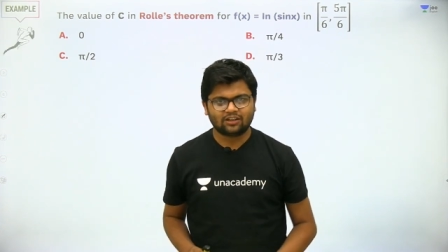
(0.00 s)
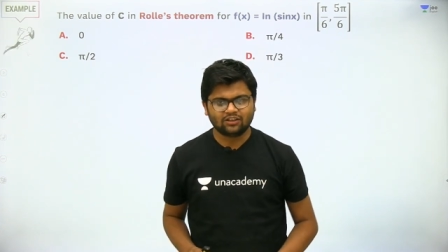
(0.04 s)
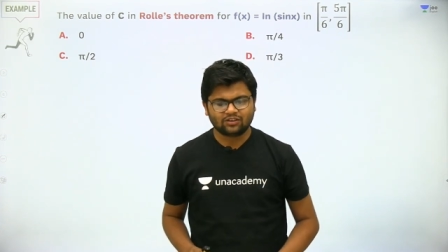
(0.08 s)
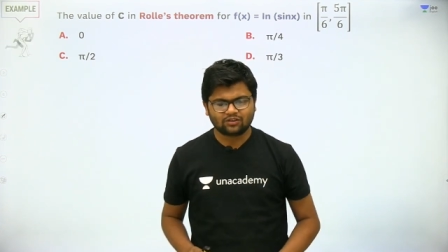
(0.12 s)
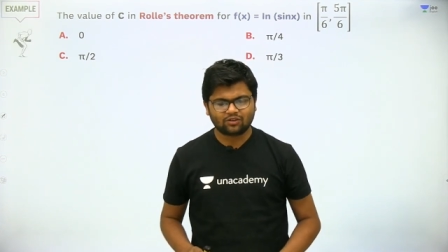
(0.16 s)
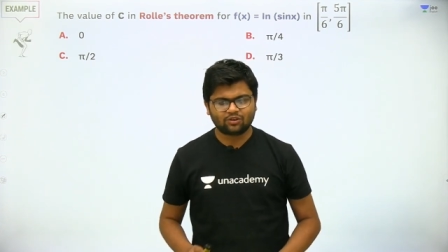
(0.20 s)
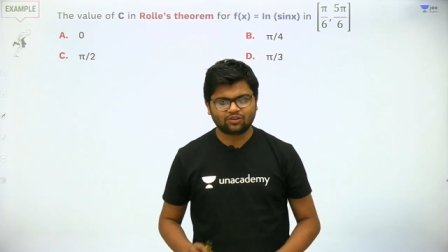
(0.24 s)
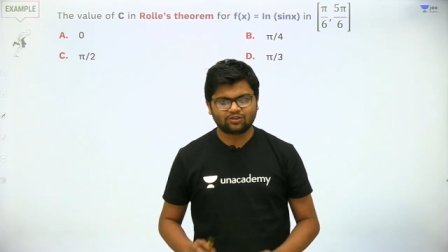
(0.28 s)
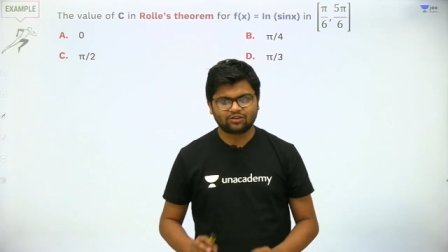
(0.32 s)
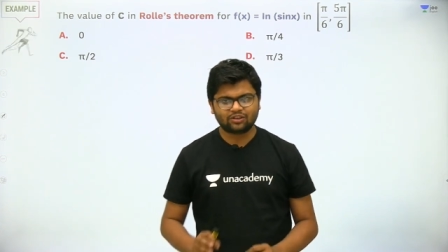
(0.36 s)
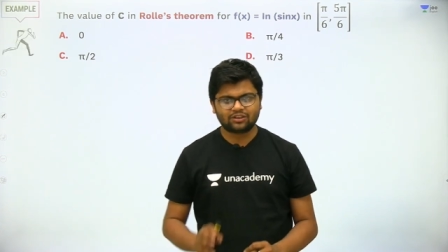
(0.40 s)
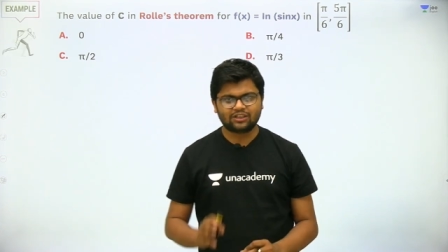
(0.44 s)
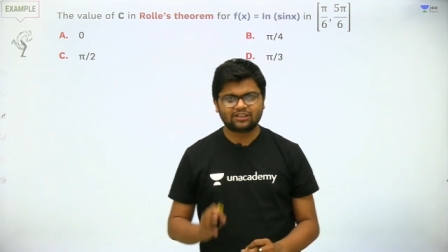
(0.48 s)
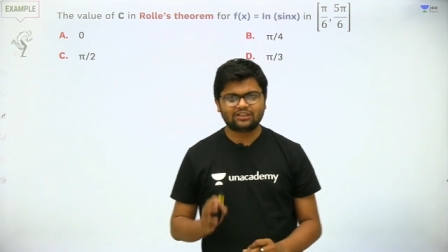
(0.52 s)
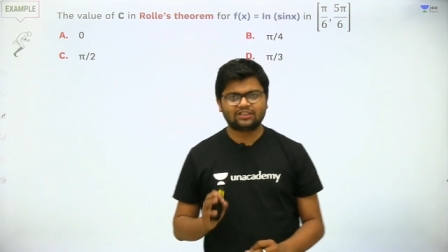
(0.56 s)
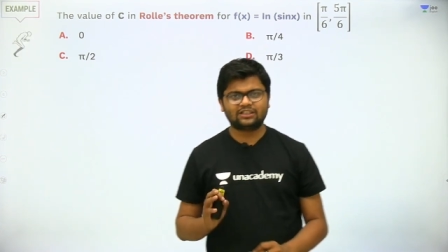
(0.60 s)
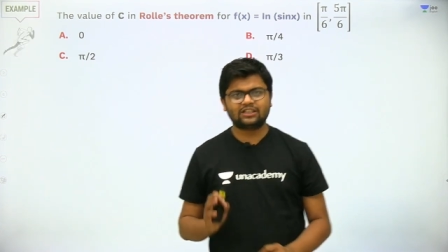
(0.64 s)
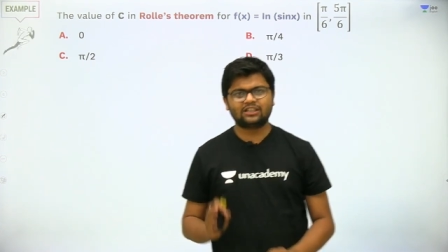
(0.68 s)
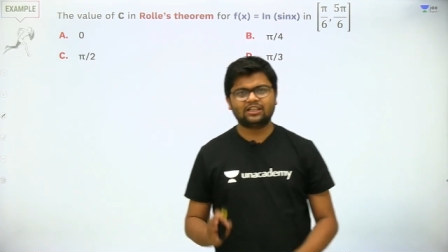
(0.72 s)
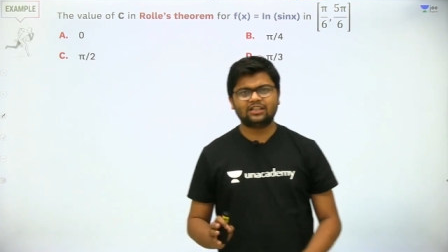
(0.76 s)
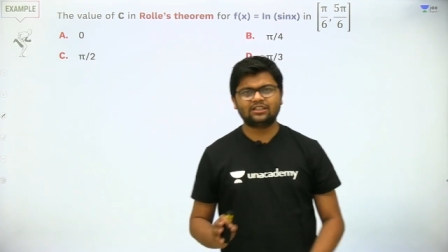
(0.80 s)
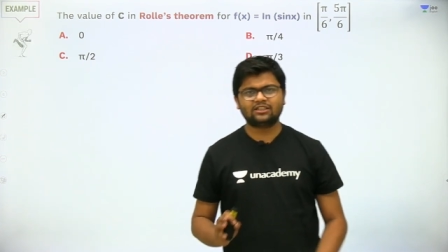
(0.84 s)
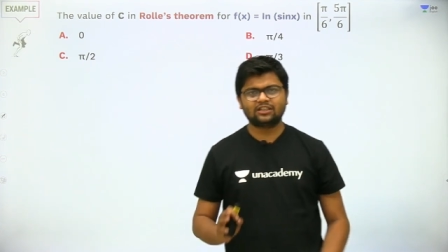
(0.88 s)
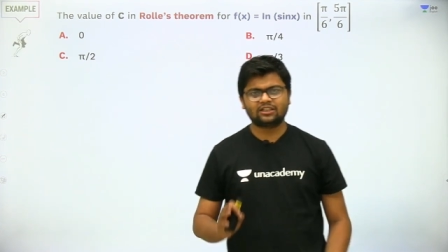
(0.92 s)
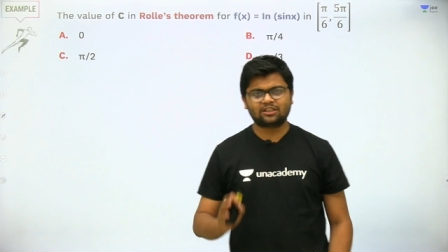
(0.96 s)
This question is
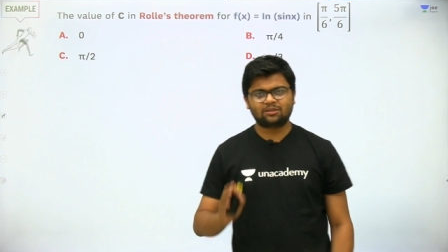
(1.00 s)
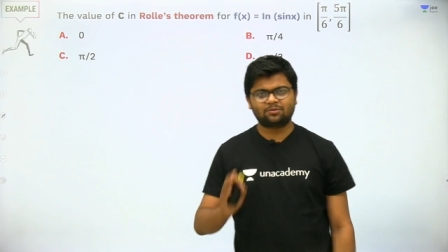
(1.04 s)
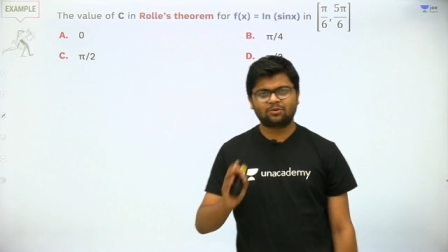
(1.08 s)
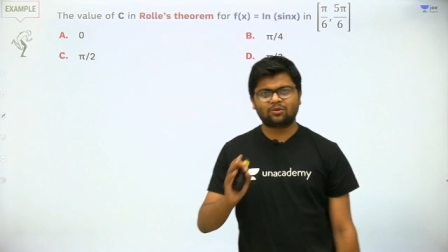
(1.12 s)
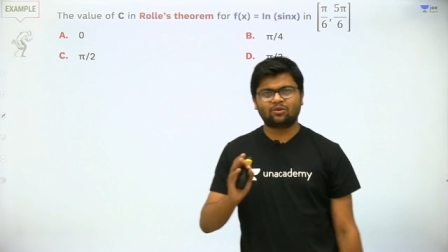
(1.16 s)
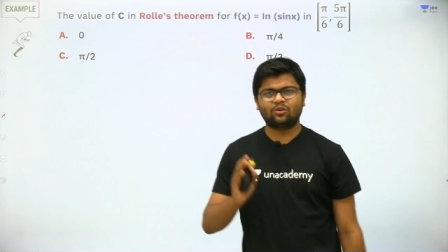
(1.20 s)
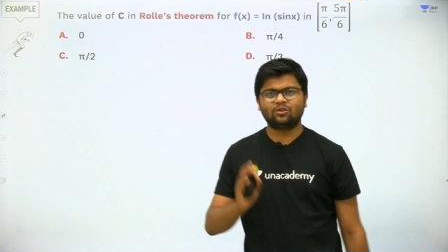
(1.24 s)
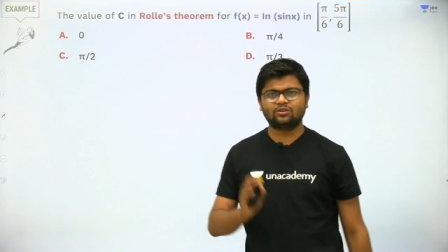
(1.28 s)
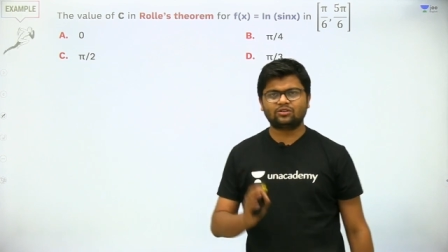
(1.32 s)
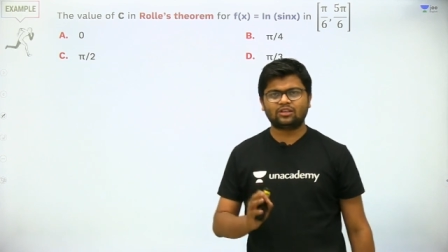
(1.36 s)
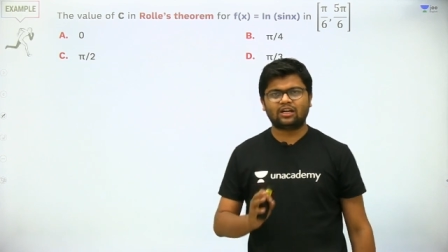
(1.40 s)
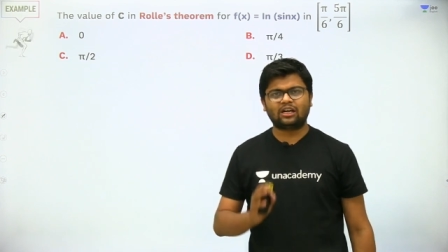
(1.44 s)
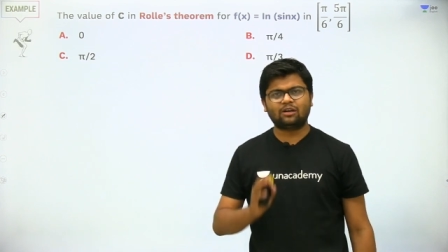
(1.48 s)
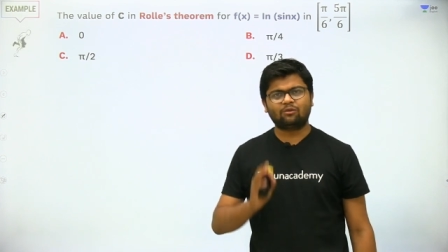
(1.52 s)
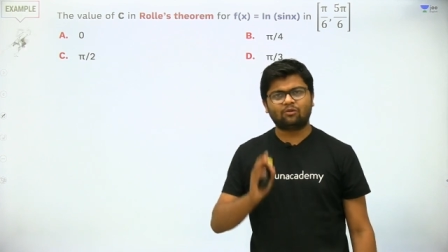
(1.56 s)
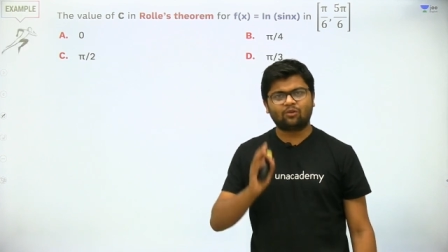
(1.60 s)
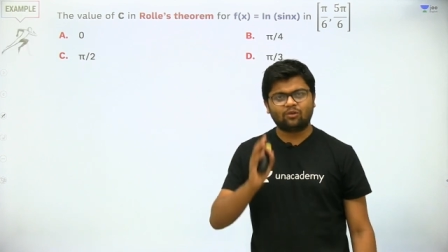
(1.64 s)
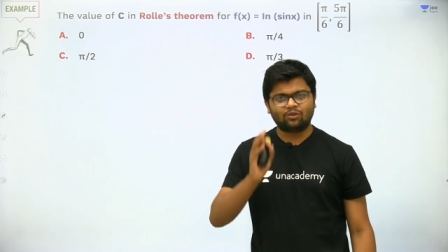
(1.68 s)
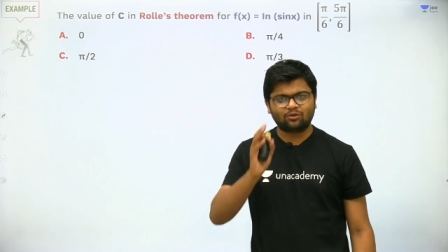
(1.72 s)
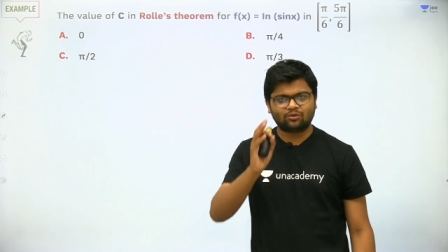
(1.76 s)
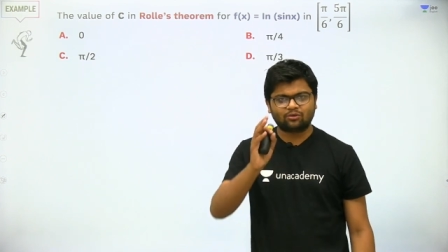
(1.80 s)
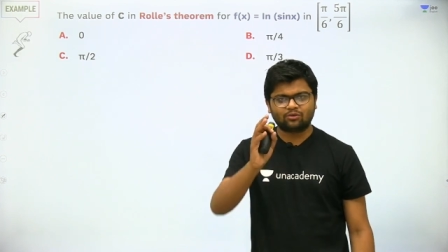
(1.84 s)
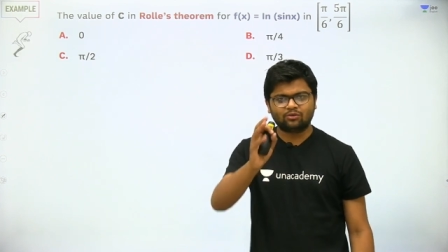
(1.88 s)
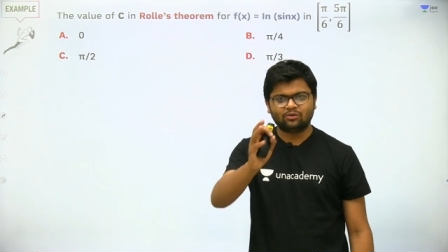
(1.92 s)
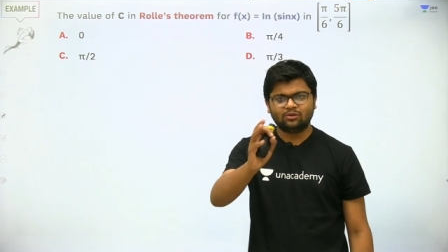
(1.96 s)
here just because I
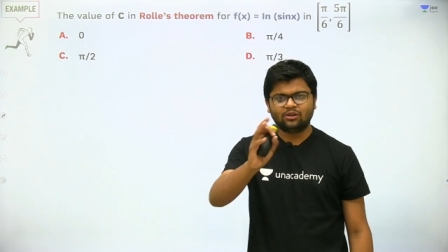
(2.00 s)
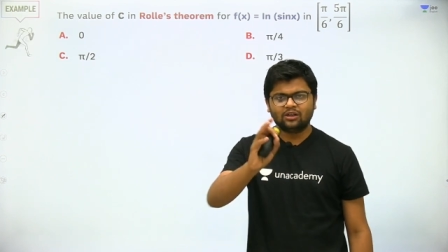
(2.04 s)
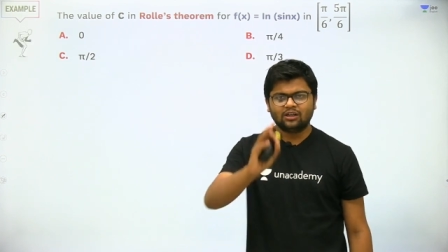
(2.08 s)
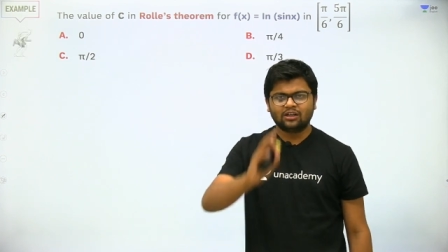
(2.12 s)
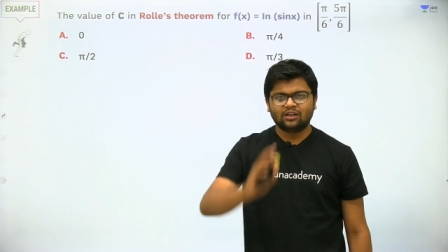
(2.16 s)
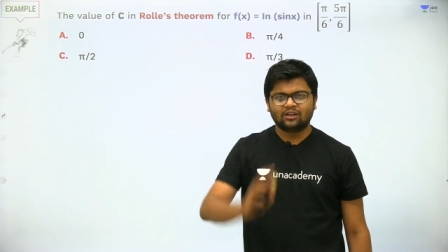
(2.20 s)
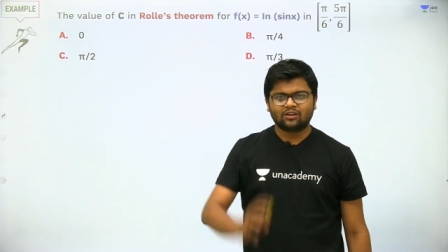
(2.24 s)
want to,